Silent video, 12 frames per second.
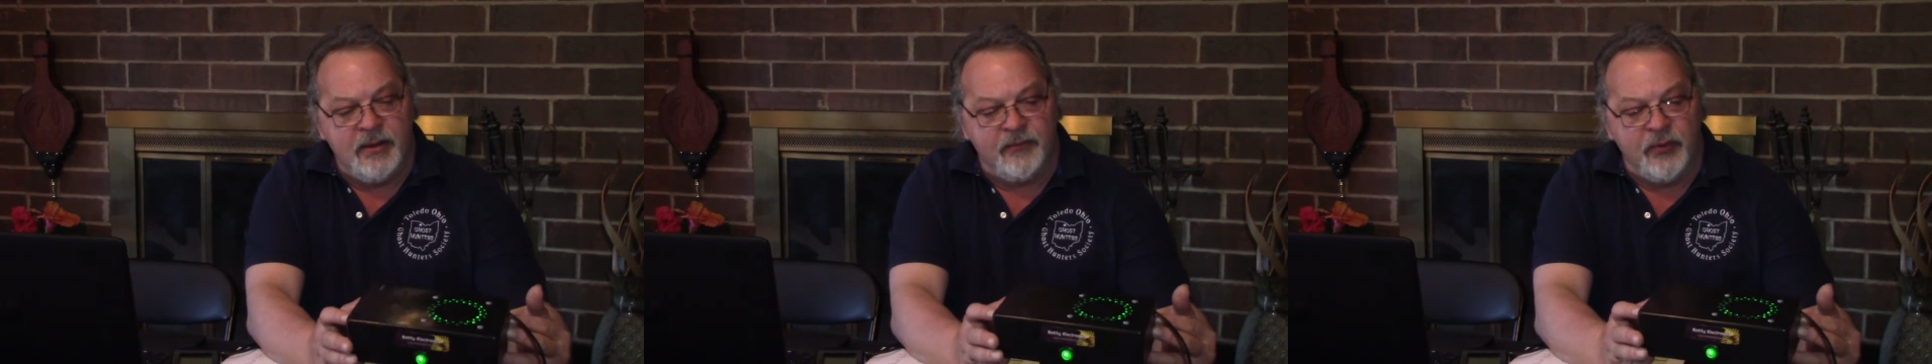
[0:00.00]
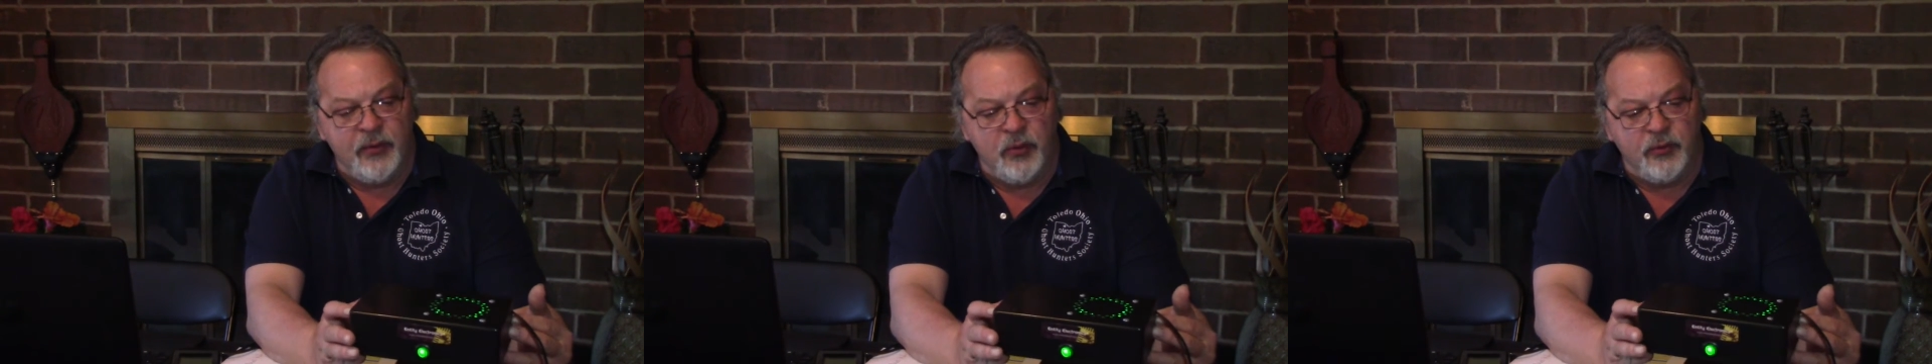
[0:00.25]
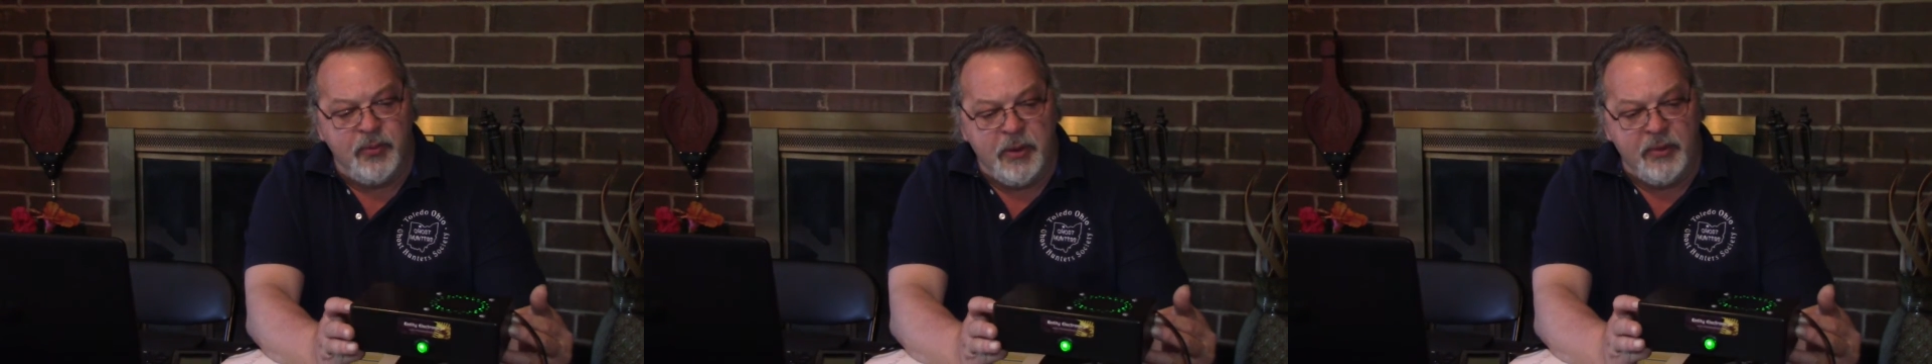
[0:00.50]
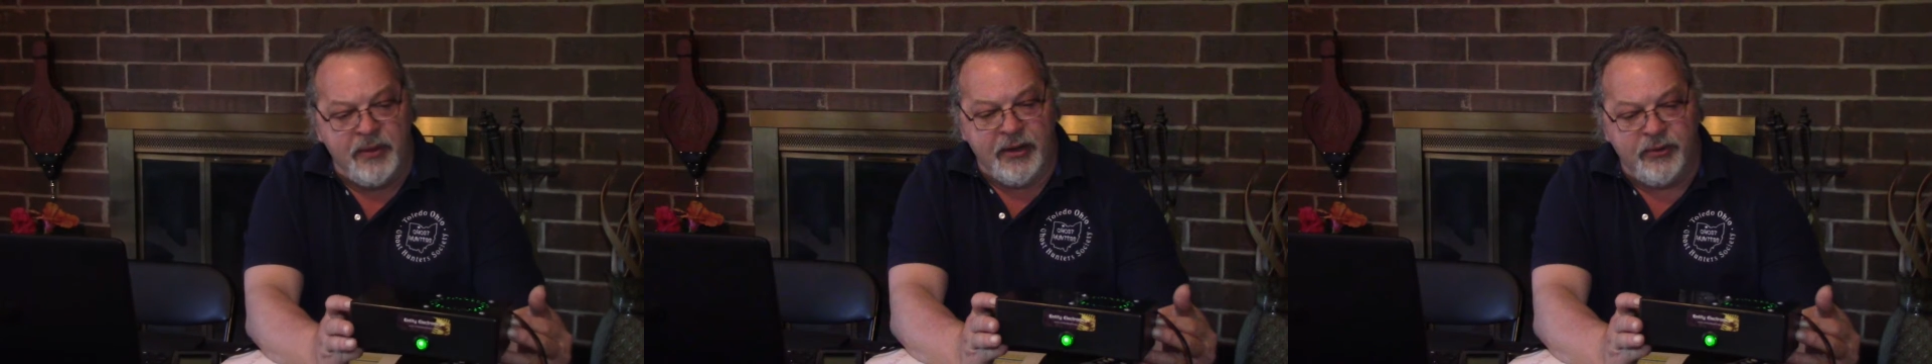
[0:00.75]
For those
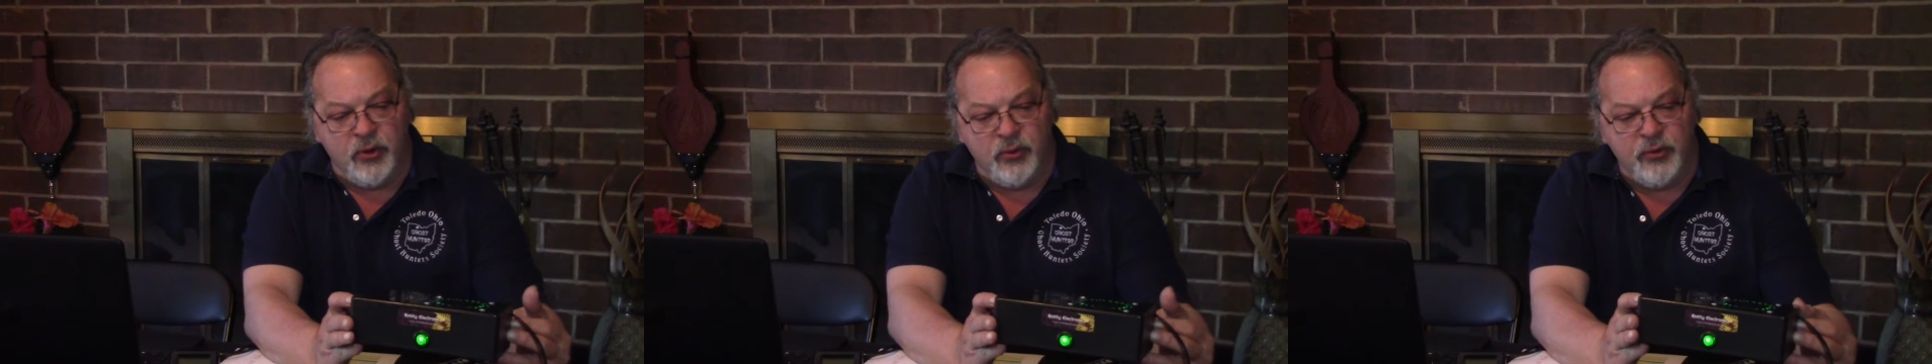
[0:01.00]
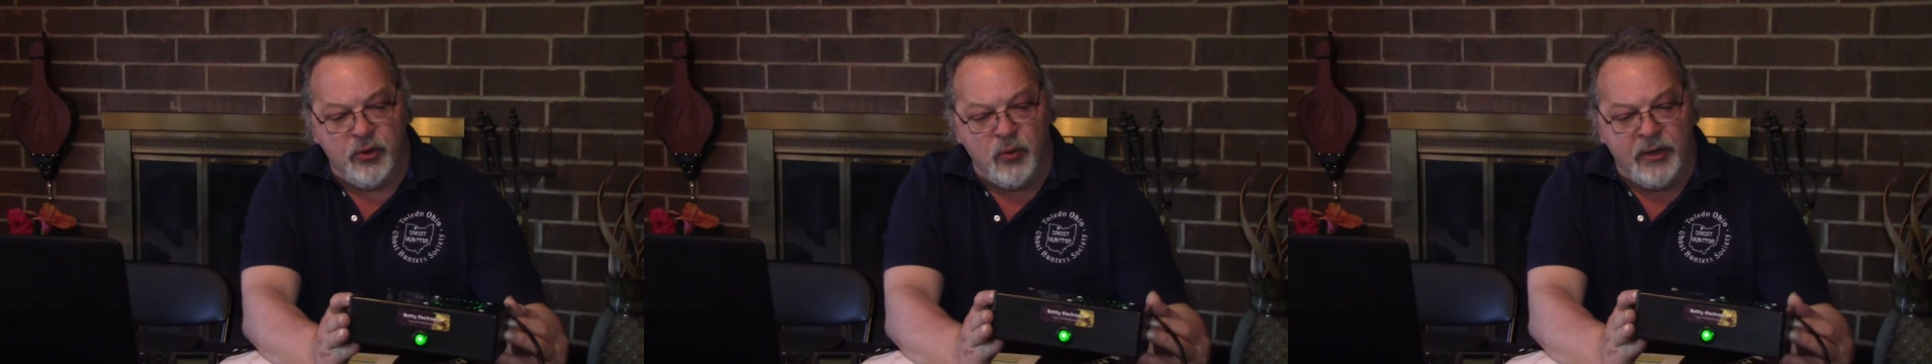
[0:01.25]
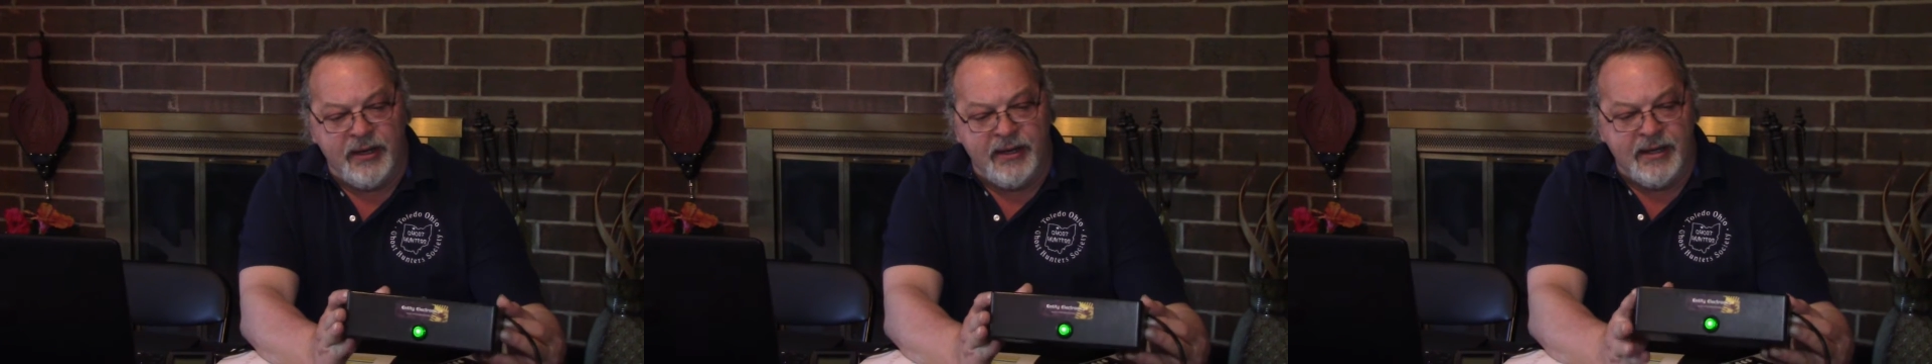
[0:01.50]
people that don't know what it